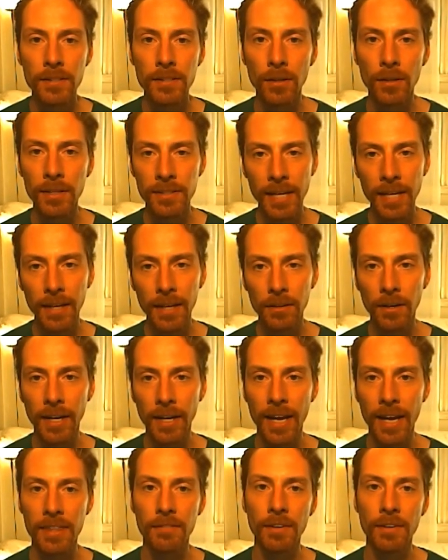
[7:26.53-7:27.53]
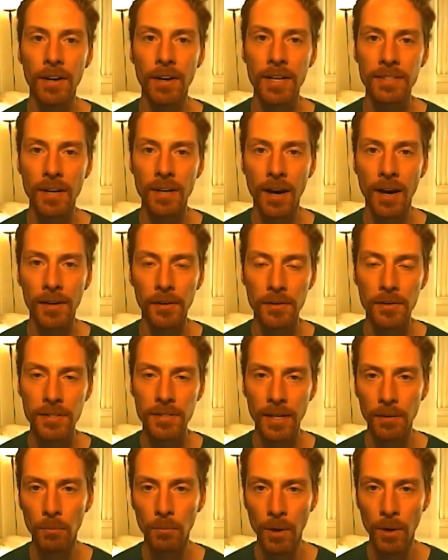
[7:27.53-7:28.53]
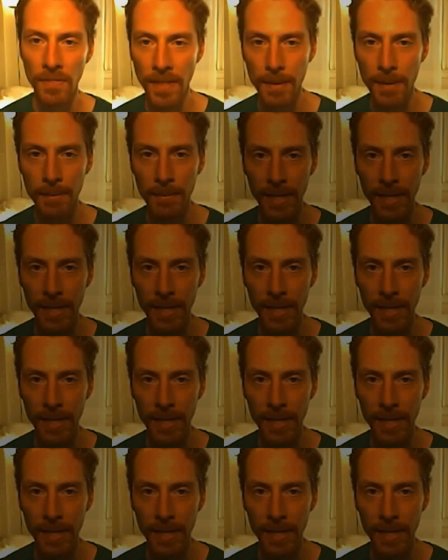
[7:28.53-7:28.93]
So let's take a look at the various honors and what they